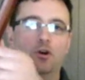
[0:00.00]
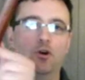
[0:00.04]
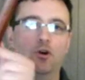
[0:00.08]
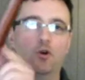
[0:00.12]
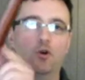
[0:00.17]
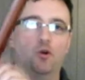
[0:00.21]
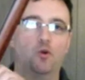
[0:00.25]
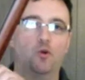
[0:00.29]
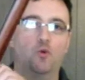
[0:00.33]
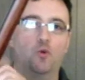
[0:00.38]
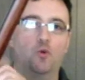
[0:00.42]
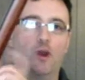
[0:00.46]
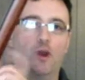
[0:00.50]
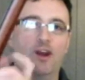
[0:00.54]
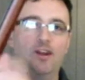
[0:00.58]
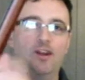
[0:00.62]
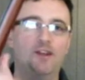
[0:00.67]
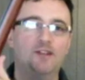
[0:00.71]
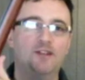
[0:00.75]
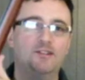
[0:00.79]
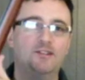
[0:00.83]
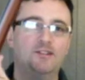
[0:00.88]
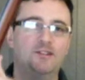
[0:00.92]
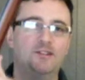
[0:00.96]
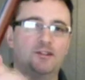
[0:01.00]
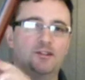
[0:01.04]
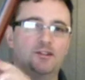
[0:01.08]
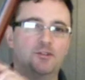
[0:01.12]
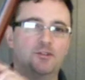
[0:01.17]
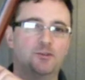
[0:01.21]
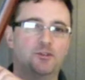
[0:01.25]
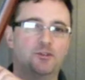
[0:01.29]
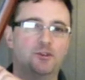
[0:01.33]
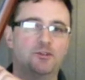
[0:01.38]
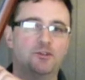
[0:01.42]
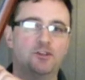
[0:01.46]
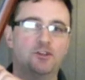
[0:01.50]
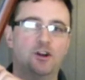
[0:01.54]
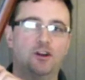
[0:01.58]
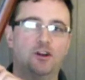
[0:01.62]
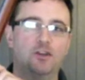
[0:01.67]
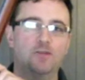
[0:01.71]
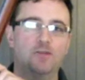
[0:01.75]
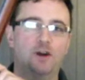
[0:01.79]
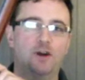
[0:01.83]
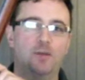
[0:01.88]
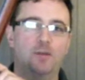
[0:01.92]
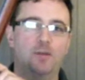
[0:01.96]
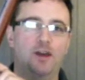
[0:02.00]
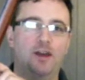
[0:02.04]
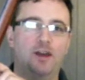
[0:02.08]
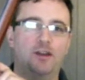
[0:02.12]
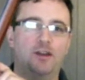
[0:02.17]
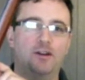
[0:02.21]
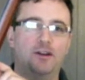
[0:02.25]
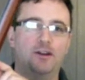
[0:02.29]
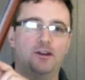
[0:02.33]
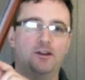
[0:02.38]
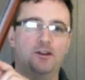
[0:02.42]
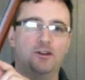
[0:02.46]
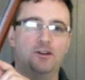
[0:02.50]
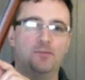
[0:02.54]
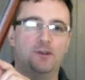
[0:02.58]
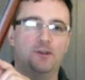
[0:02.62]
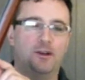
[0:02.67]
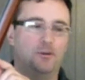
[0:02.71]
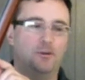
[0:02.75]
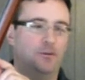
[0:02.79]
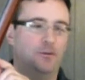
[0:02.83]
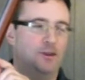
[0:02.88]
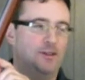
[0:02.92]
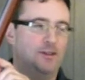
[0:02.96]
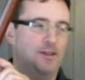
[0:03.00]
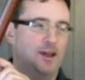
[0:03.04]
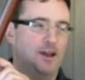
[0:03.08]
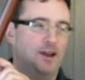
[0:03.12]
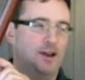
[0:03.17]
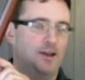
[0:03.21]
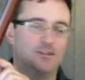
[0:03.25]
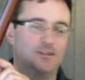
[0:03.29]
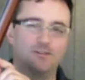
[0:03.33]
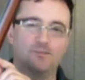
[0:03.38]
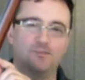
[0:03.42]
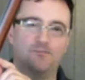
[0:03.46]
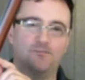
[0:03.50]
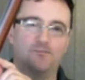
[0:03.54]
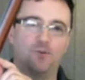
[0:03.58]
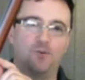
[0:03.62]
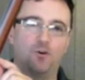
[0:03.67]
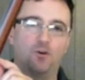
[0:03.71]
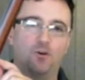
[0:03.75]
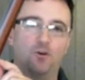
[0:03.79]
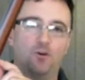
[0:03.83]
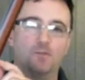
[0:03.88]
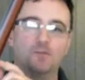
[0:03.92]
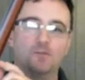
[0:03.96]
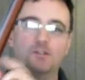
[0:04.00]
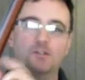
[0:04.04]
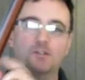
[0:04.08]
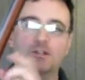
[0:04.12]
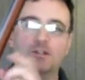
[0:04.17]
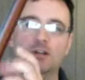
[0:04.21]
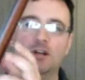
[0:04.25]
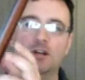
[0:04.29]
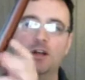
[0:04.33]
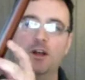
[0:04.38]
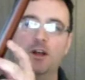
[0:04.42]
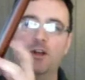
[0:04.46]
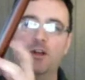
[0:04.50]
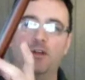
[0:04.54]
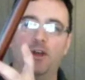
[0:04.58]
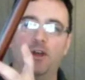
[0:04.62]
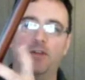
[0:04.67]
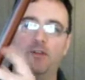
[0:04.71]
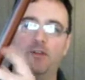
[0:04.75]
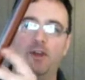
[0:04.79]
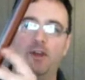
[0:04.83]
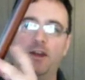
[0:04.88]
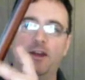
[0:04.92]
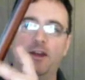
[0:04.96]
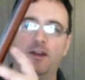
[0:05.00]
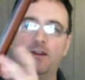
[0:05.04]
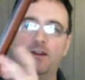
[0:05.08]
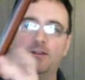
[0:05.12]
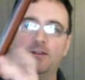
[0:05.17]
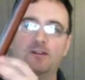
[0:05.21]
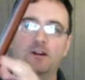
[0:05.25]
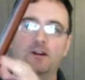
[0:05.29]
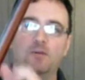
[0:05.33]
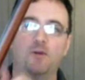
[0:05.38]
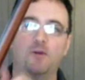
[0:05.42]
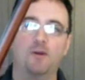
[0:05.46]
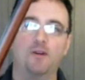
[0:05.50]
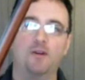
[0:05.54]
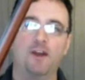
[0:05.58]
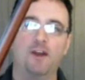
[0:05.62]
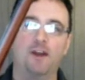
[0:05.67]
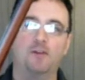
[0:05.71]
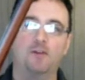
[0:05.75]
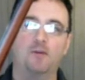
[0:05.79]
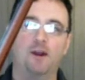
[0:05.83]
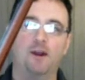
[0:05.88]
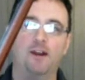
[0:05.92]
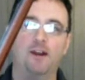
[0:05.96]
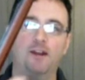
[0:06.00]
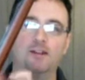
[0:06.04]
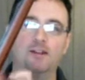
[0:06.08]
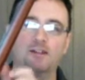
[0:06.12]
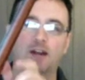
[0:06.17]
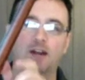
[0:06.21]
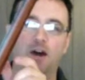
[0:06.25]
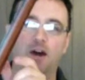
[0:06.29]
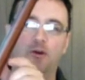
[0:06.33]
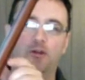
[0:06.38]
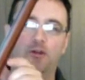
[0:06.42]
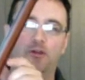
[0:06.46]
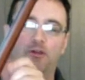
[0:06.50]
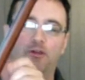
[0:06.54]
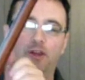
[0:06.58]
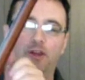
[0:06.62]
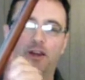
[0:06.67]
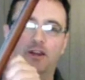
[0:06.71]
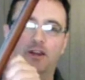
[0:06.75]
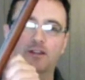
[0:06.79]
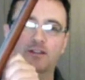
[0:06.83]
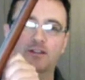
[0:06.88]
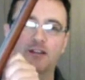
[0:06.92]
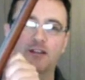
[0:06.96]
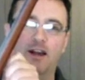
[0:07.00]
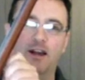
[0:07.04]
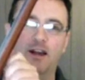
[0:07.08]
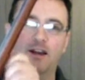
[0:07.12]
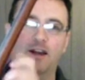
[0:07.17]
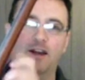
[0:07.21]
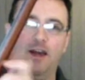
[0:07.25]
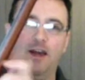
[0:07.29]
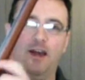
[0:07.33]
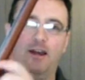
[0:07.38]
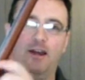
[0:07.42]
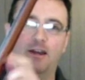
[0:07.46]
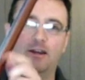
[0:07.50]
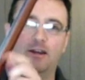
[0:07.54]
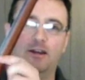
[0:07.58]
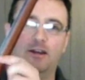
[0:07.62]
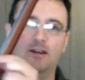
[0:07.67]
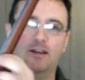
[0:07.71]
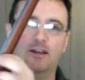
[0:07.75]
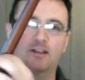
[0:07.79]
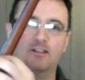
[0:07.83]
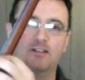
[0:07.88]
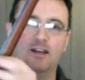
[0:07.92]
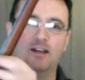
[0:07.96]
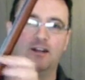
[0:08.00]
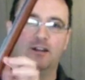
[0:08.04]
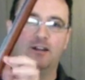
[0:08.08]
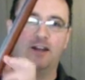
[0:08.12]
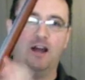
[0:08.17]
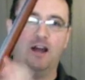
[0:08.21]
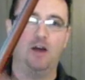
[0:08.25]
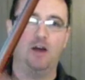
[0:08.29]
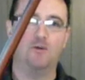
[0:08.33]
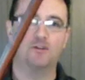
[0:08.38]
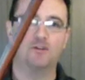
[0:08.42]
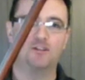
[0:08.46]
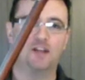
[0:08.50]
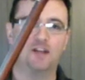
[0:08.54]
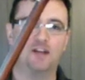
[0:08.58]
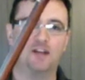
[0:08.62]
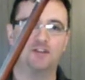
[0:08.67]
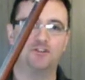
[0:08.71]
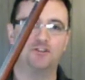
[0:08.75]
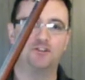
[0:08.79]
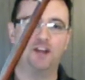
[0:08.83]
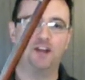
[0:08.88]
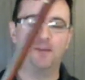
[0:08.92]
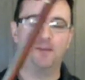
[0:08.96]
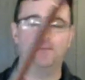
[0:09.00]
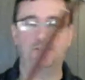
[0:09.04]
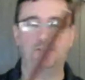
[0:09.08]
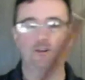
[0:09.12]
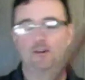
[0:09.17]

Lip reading: Radius is what they're talking about back here. You might read that on some forums that they talk about neck radius. How thick is that neck? Exactly how is that shaped?